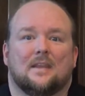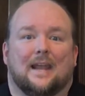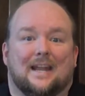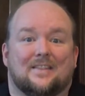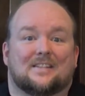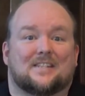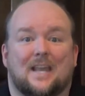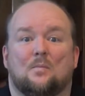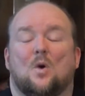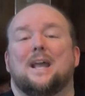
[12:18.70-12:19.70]
And in the
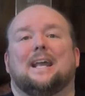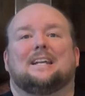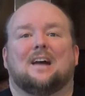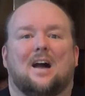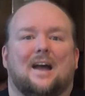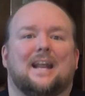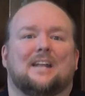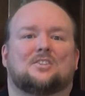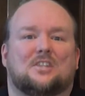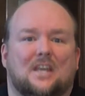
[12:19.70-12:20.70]
same way, God
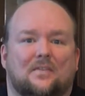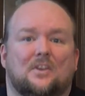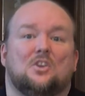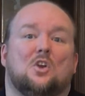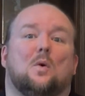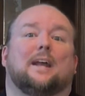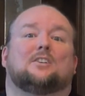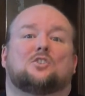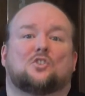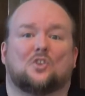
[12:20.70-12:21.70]
has given you a
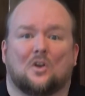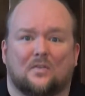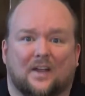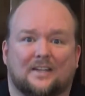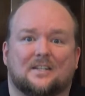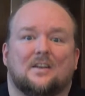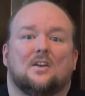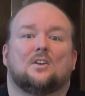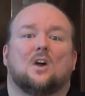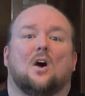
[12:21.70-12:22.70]
servant
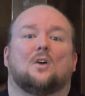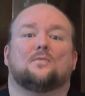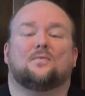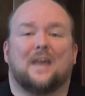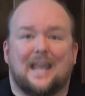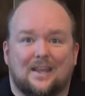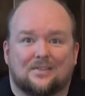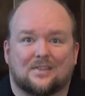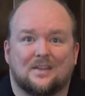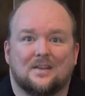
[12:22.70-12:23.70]
called
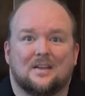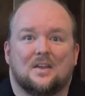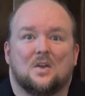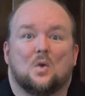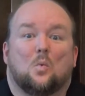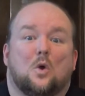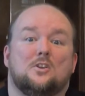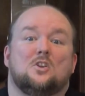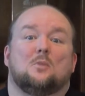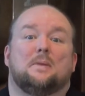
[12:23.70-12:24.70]
faith.
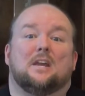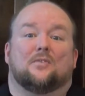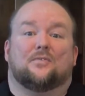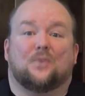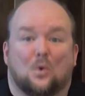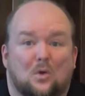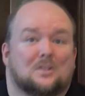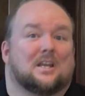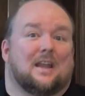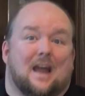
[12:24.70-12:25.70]
Wouldn't you be a fool
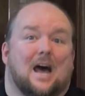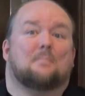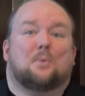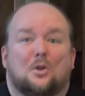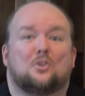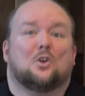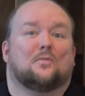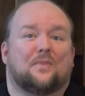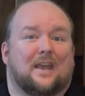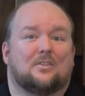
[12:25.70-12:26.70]
to not put your
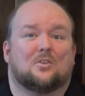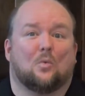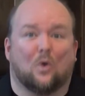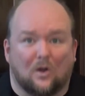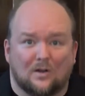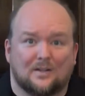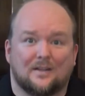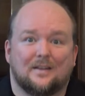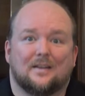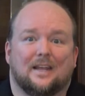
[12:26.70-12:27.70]
faith to work
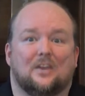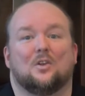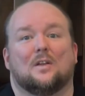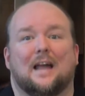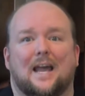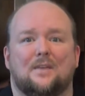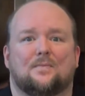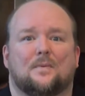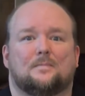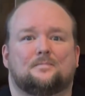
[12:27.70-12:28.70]
in your life?